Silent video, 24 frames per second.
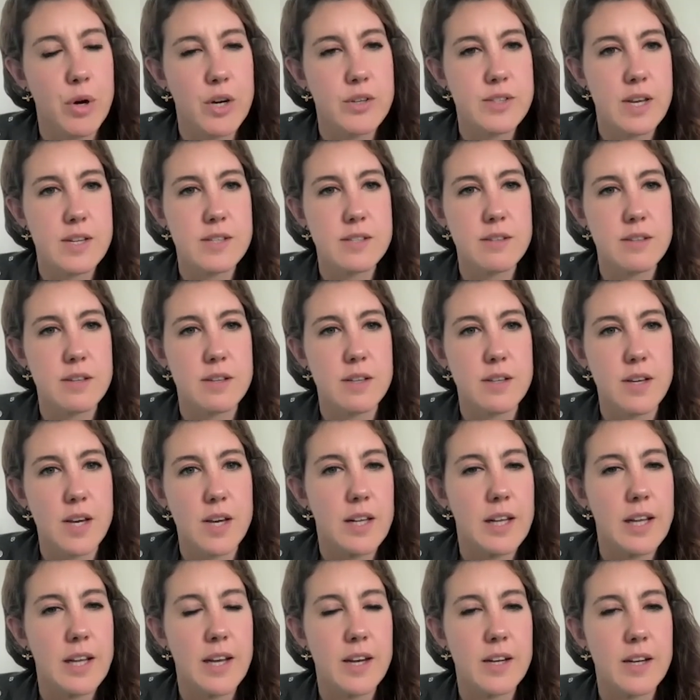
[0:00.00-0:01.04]
process
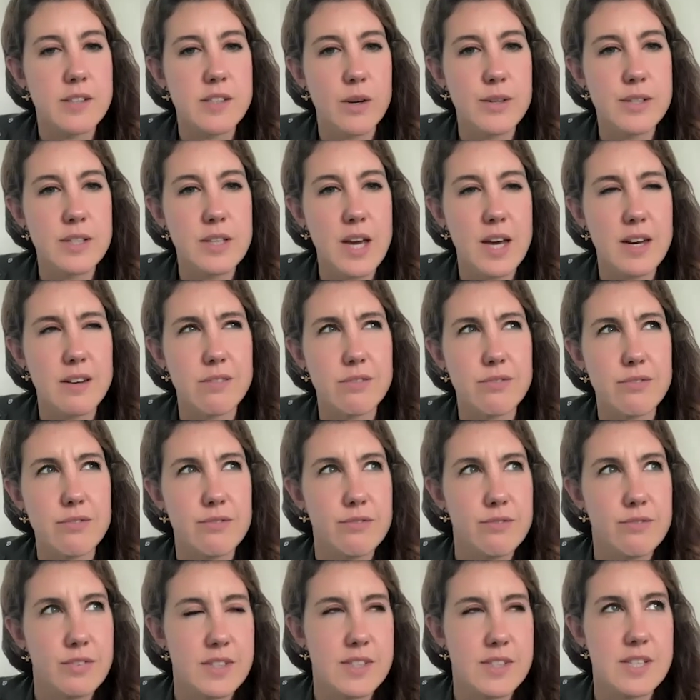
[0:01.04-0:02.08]
earlier, so
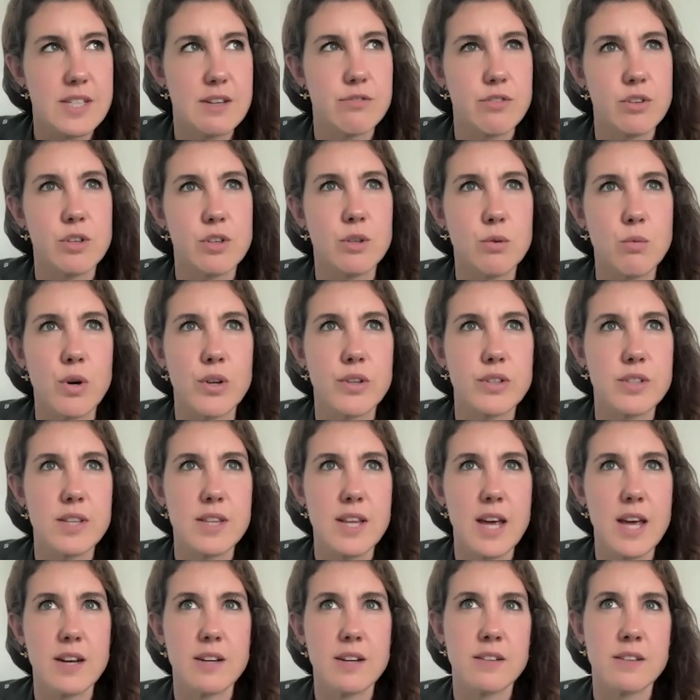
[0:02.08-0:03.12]
it's a difficult one to
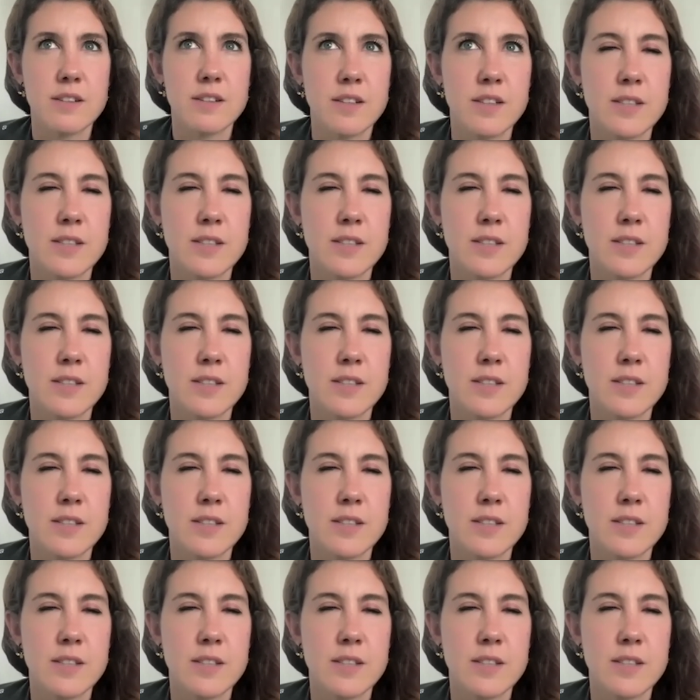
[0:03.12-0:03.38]
then.